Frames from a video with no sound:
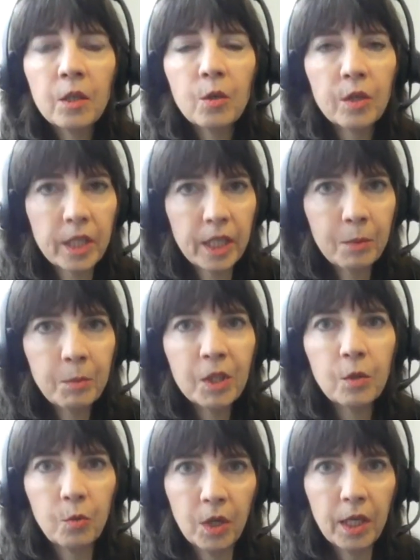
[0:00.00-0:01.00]
or
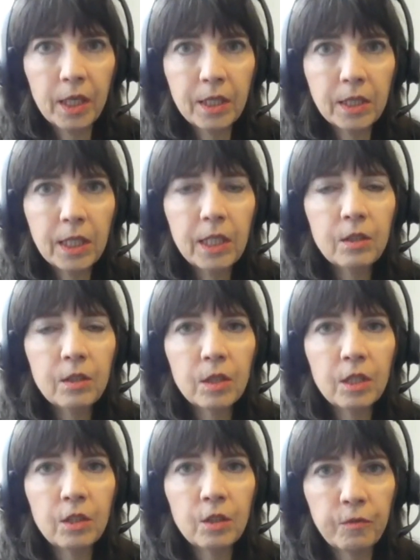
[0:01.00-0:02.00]
chemical wise, either
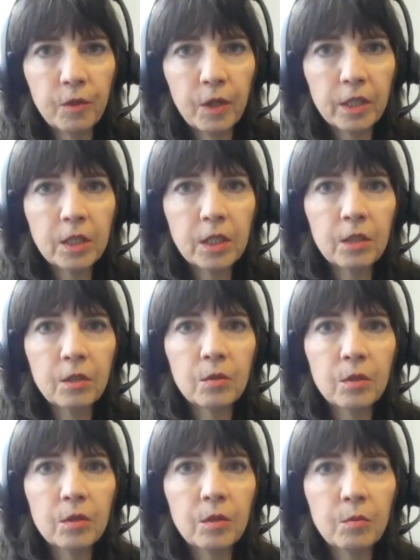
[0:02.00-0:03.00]
in the frosting
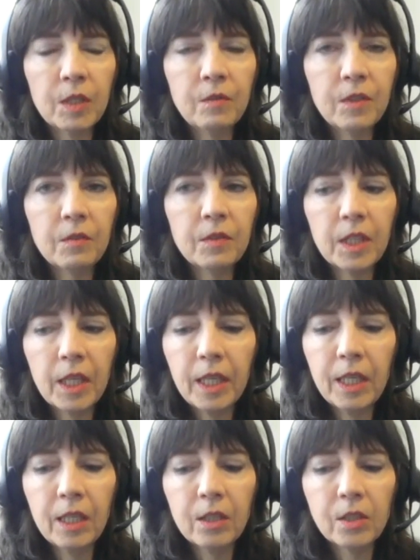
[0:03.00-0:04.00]
or the red velvet
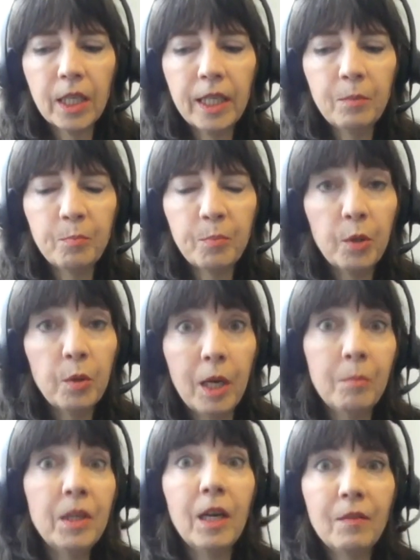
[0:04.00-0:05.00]
cake. Because I ate both.
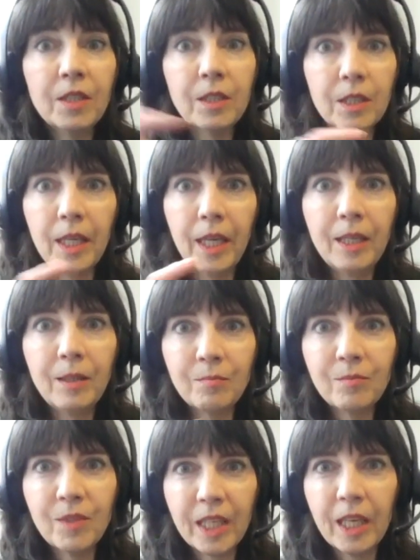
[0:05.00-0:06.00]
I mean, obviously I ate
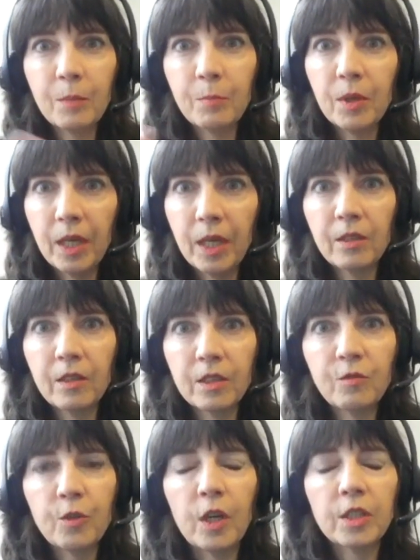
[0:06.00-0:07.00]
the cake part and
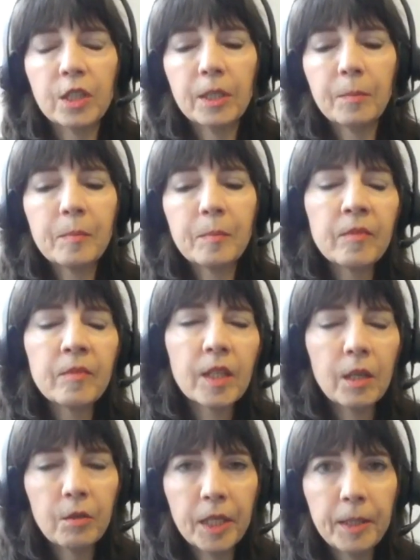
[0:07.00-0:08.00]
this frosting.
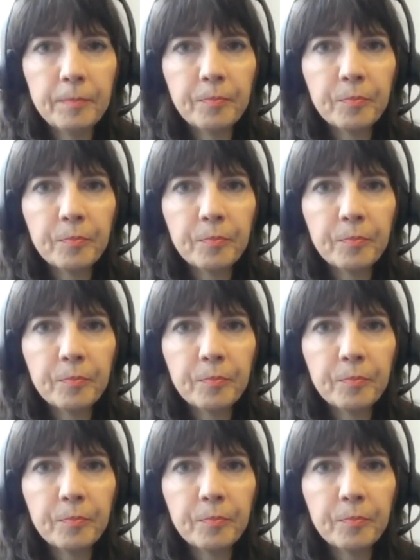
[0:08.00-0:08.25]
Okay.